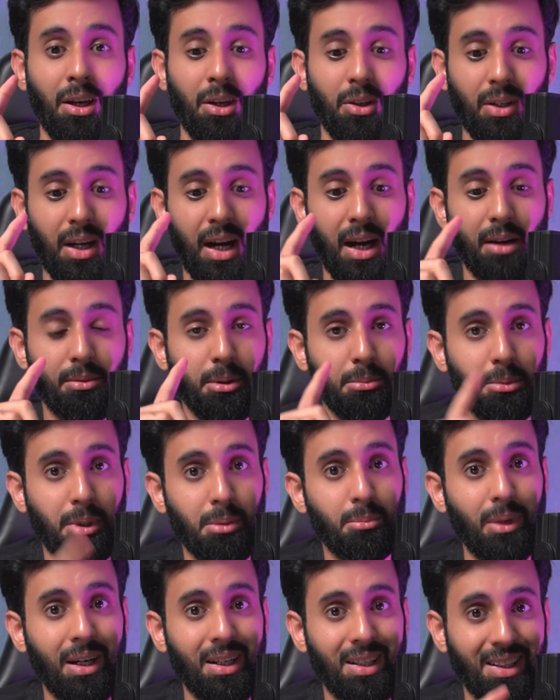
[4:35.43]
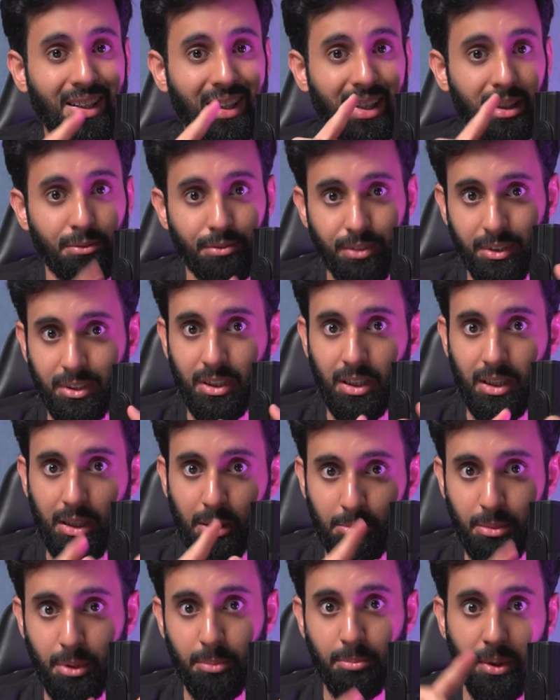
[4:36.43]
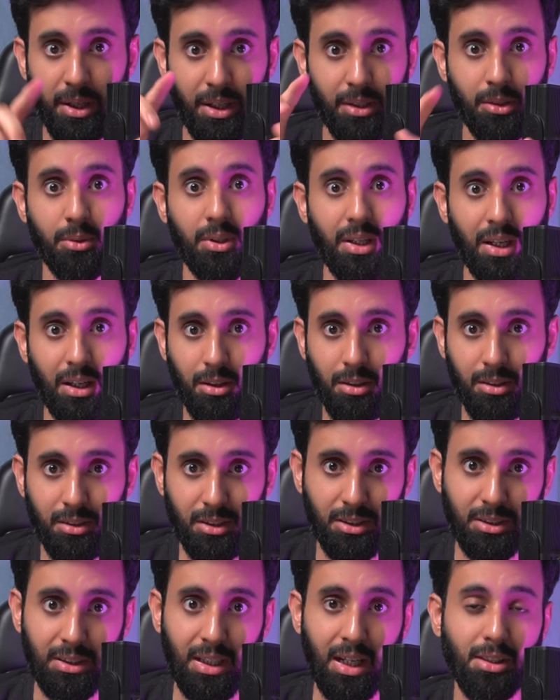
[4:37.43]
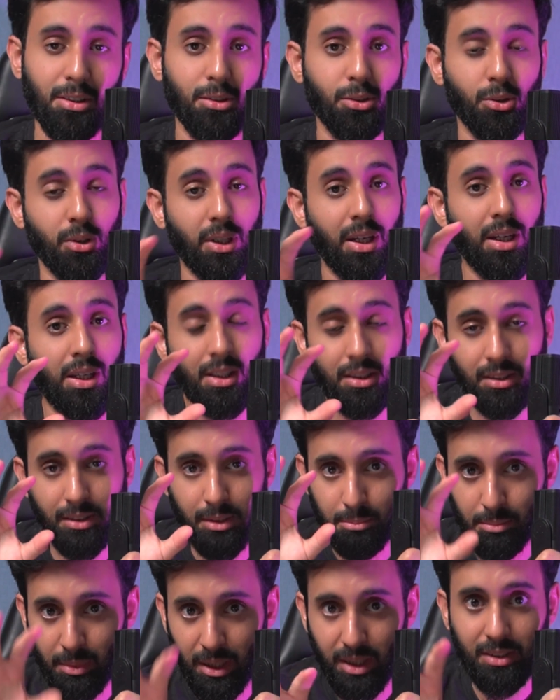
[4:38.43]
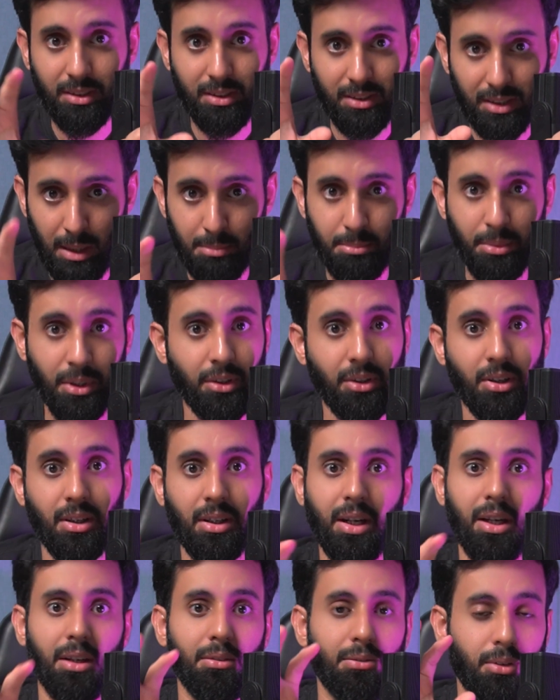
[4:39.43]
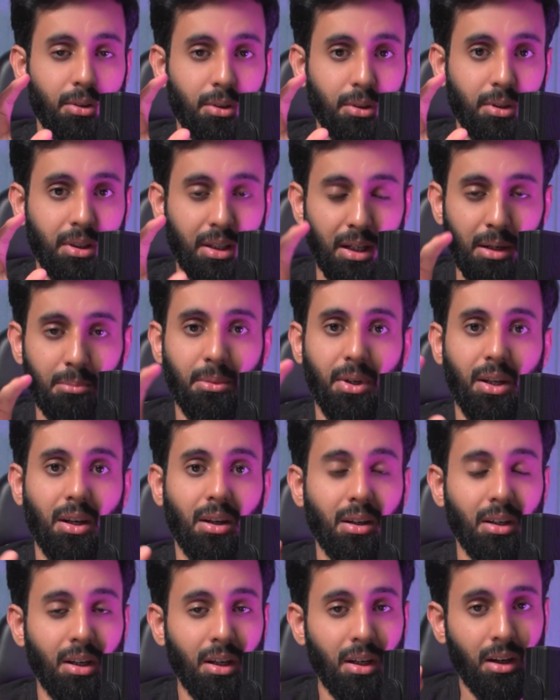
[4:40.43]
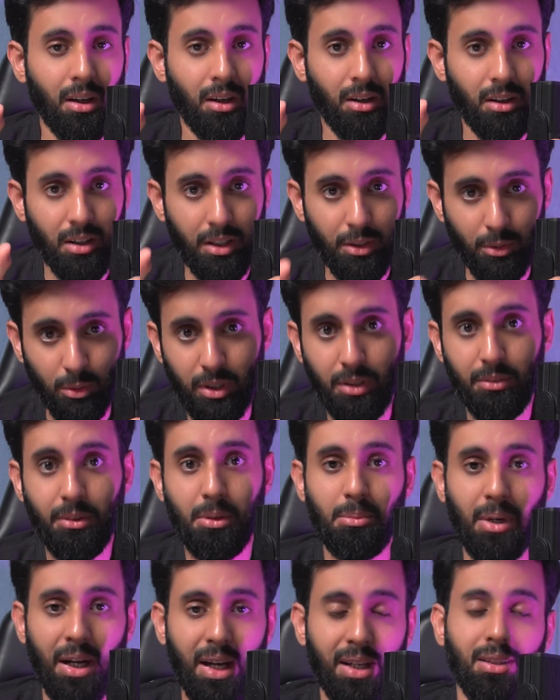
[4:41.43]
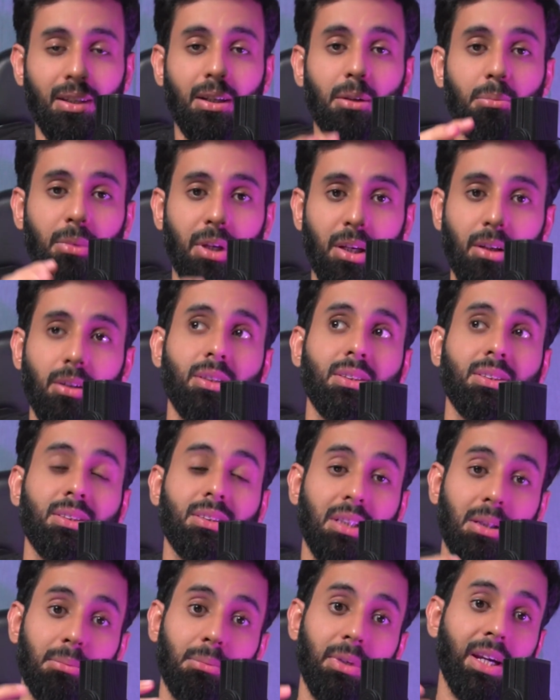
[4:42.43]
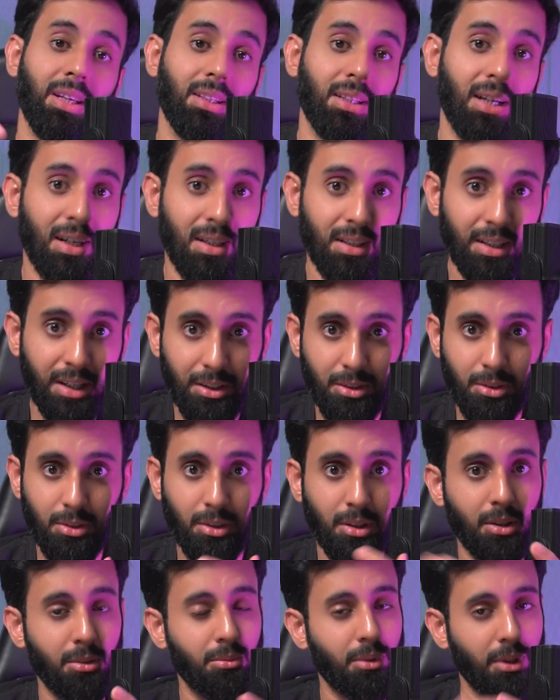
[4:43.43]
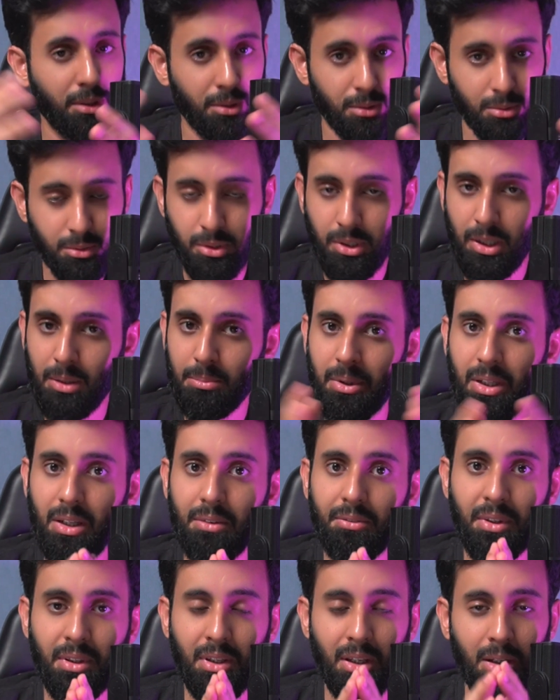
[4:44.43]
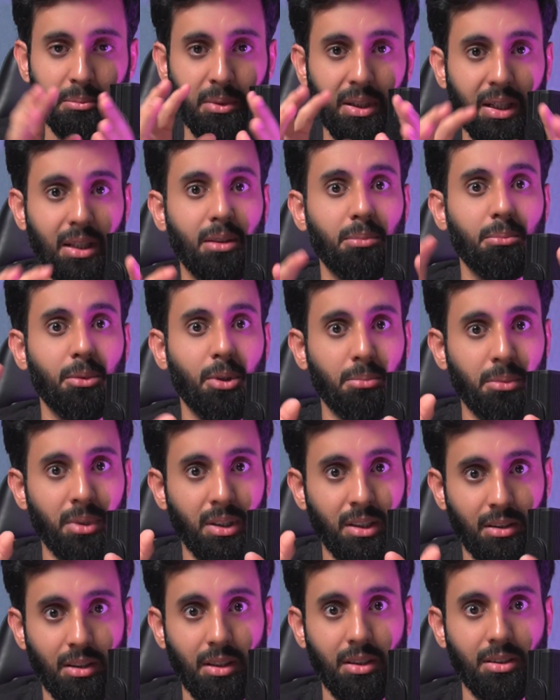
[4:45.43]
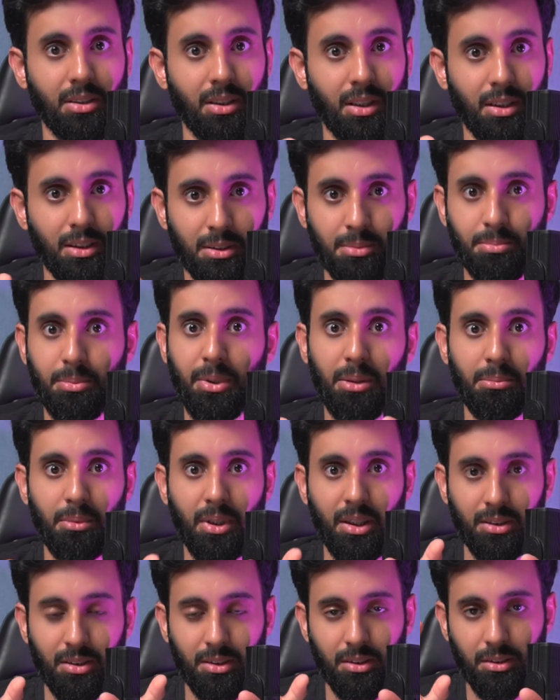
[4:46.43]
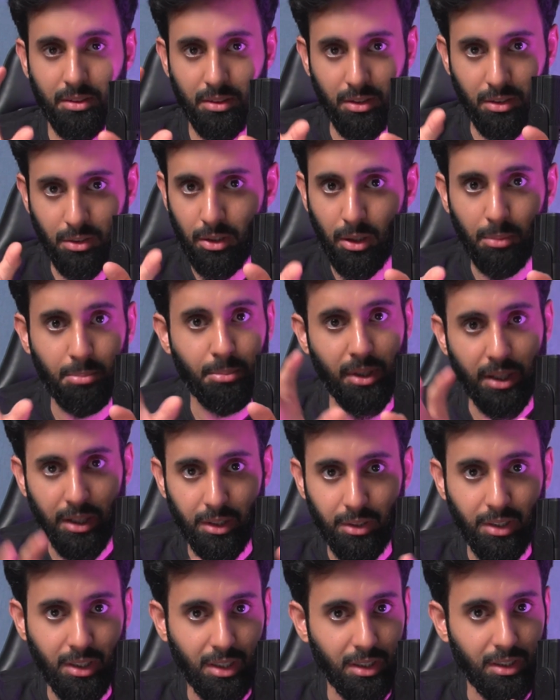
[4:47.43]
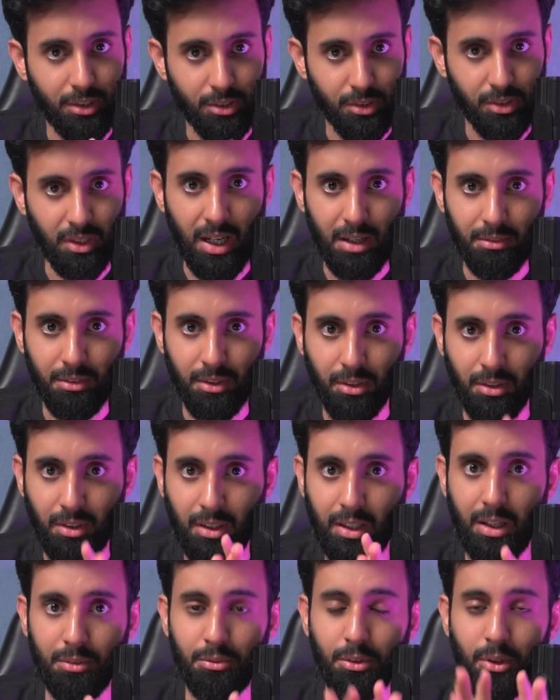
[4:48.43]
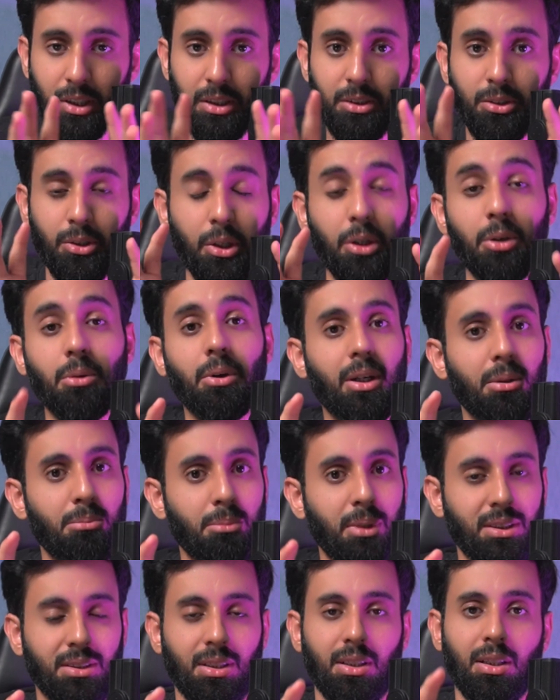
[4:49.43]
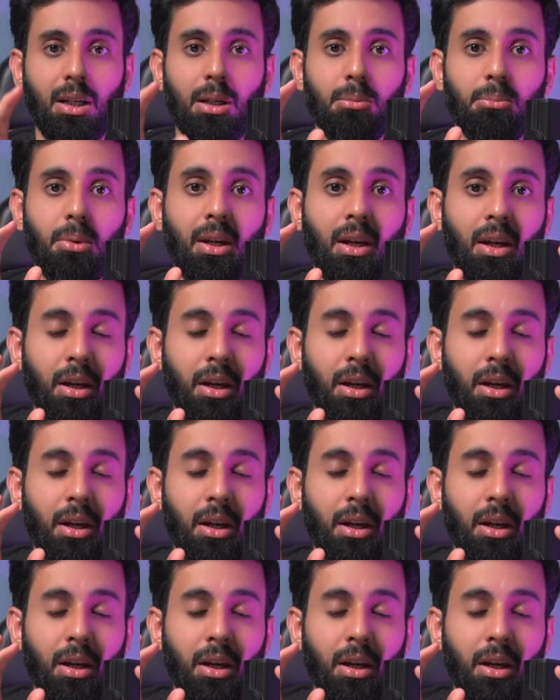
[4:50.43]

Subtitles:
You have to be mentally and physically prepared to take on the challenge. Okay, it's a big step in your life, you know, attempting an O-level math. It may not seem like that later on when you grow up and everything, but at the moment, this is pretty much the top priority that you have in your life. Okay, so you don't want to mess it up.